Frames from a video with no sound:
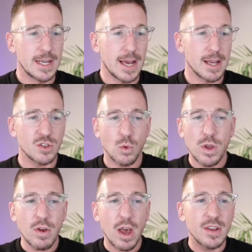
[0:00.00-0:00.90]
So
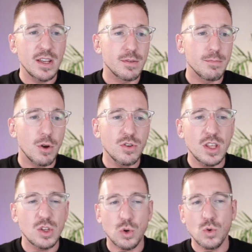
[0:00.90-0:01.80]
we've had most of
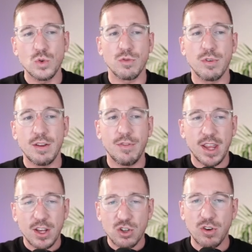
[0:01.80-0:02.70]
these tools are really for
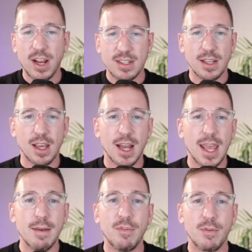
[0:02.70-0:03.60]
extracting the kind of
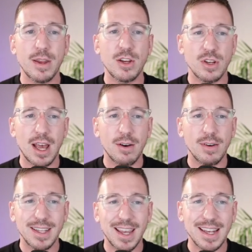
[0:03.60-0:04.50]
information out
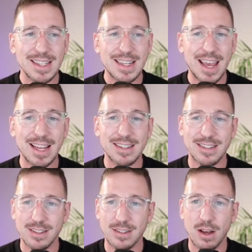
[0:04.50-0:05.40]
and getting text to
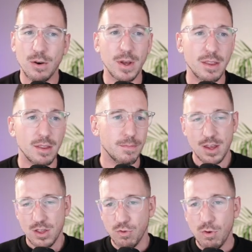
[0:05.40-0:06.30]
start with.
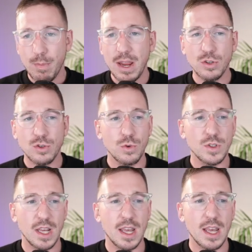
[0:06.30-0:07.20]
The remainder tools
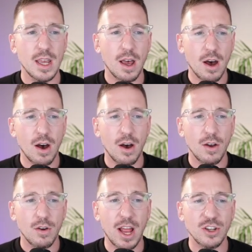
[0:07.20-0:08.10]
here are
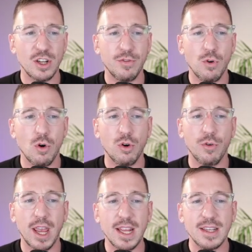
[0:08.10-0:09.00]
actually for
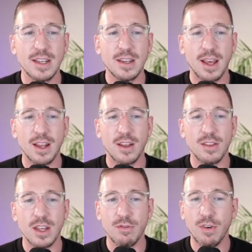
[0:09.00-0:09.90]
creating
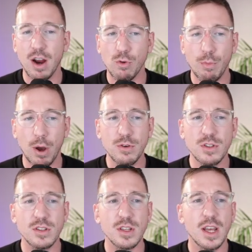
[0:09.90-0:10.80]
the viral
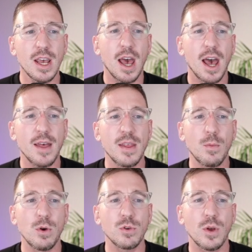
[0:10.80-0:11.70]
posts. And then
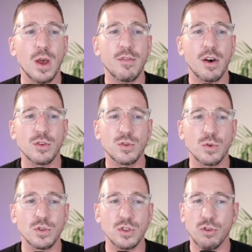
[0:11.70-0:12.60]
we also have other
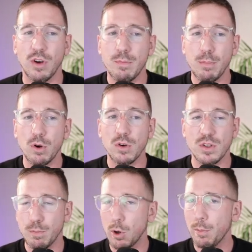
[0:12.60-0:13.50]
tools to create blog
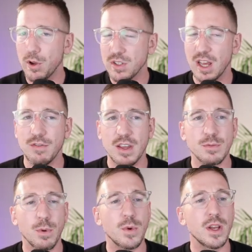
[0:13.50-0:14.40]
posts out of this,
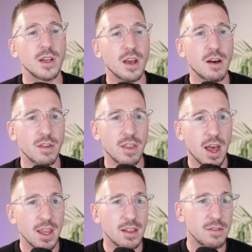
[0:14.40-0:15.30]
but we didn't cover that
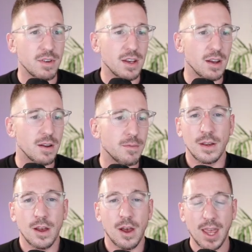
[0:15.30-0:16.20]
in the video.
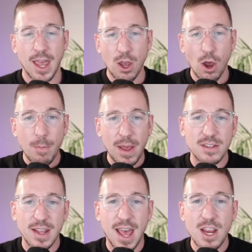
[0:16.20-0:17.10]
Okay, going back to
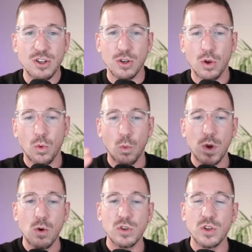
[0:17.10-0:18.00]
the agent, we
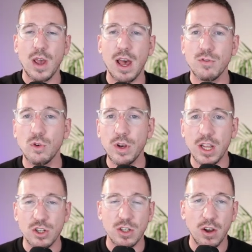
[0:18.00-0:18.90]
also have
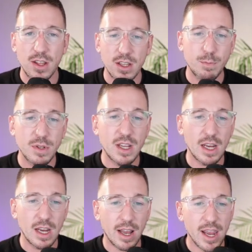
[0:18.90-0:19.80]
knowledge. Now, in this
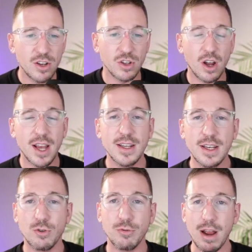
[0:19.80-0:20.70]
particular agent, I didn't
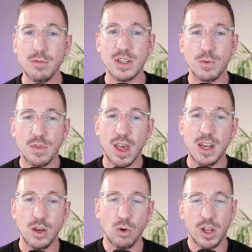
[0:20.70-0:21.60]
ground it with any
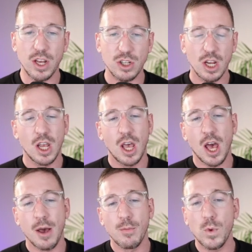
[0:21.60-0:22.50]
knowledge.
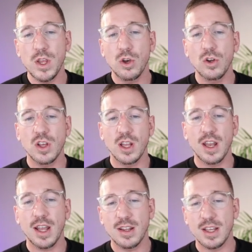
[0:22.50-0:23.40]
We could
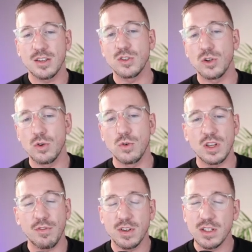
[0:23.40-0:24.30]
connect this to
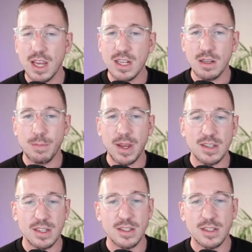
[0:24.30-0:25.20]
different
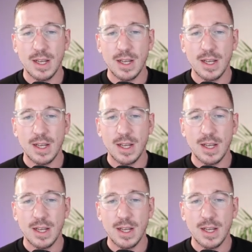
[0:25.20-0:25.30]
databases